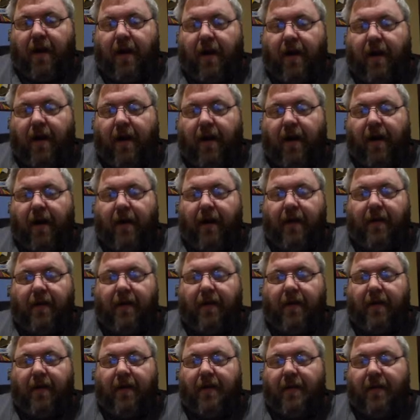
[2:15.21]
Alright,
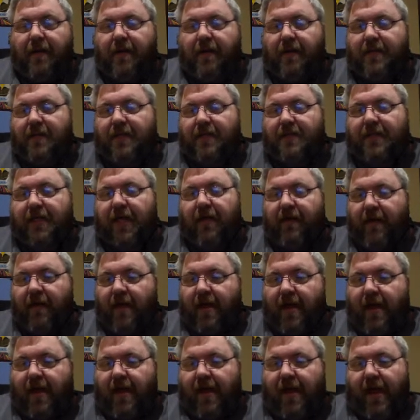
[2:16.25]
so
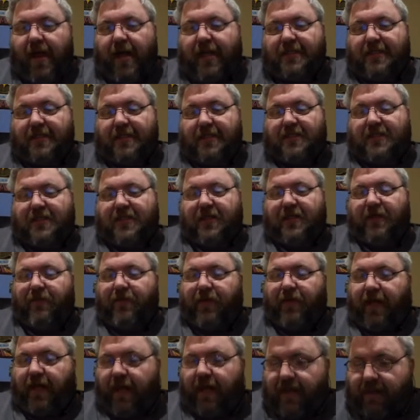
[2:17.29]
as you can see, we
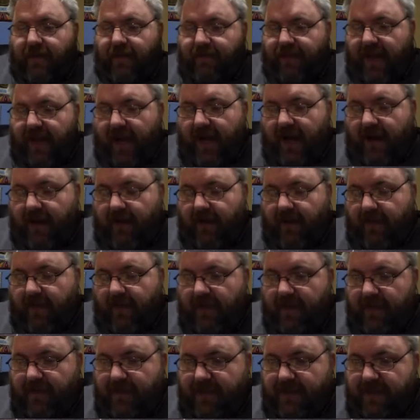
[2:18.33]
got the black
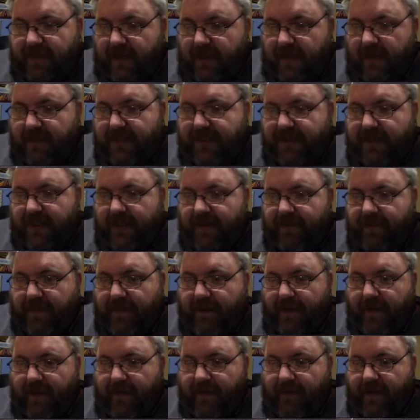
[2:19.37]
move charged up
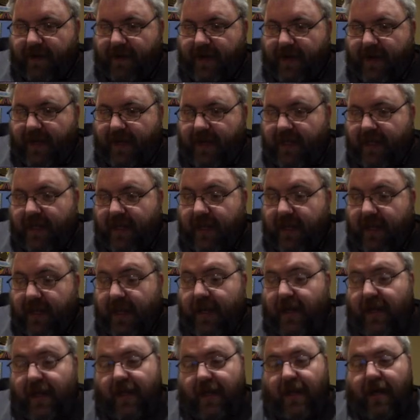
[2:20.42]
already. Had a
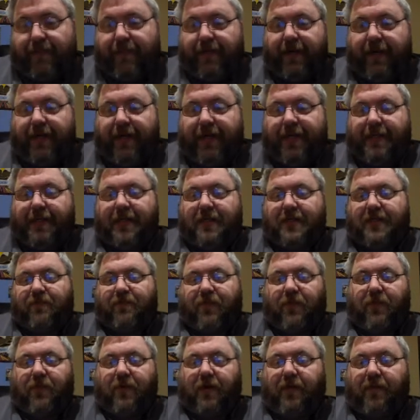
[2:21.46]
pretty decent
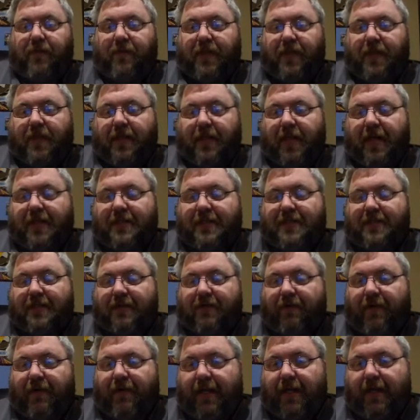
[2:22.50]
board with lots of
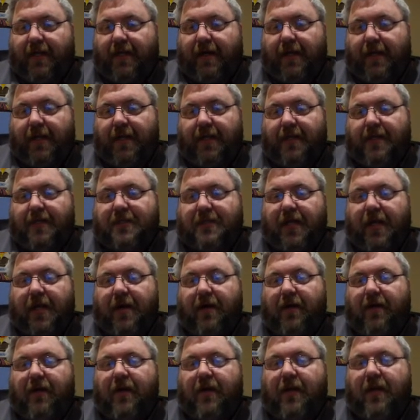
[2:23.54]
green on it, so
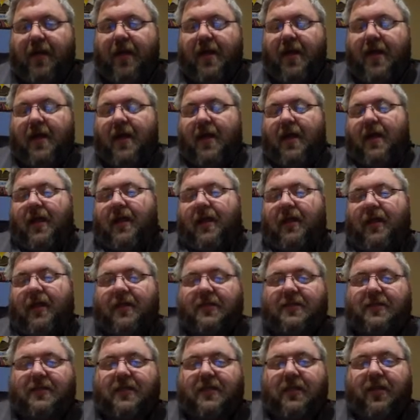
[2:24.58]
let's
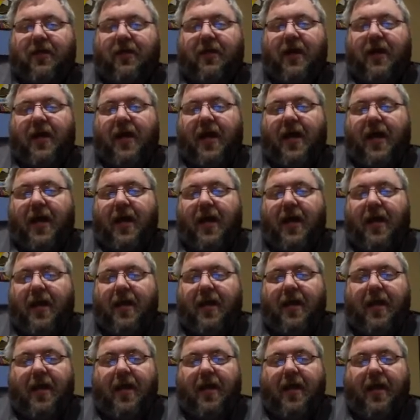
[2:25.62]
go ahead
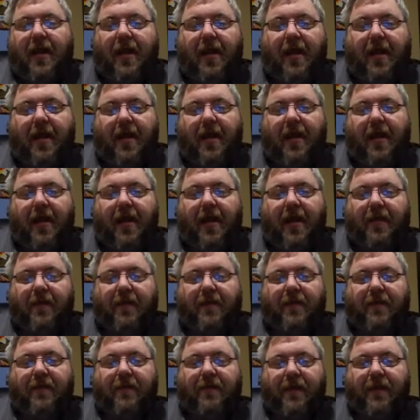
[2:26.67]
and do
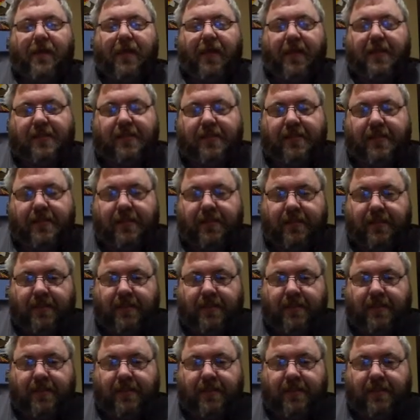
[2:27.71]
this.